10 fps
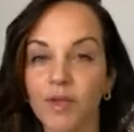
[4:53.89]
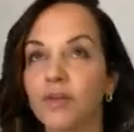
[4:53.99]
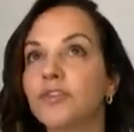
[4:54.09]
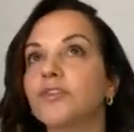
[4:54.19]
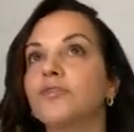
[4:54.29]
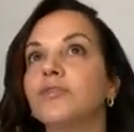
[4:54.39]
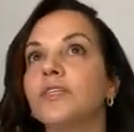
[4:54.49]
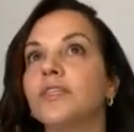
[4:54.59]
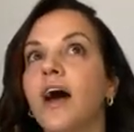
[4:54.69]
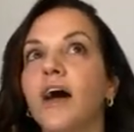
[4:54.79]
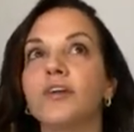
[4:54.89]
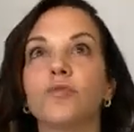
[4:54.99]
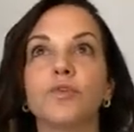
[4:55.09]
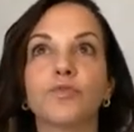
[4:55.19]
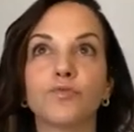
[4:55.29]
You're choosing to
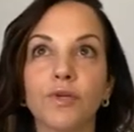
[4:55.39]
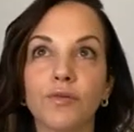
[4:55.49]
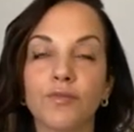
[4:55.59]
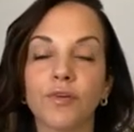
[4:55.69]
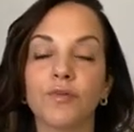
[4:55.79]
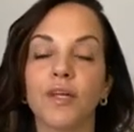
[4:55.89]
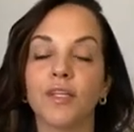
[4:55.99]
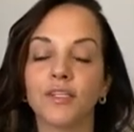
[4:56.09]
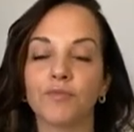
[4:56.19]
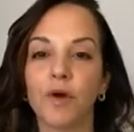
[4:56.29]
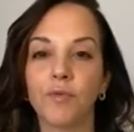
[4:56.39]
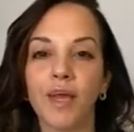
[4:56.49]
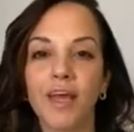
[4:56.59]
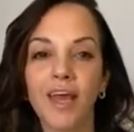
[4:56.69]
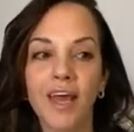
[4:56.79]
honor what's real for you in this moment.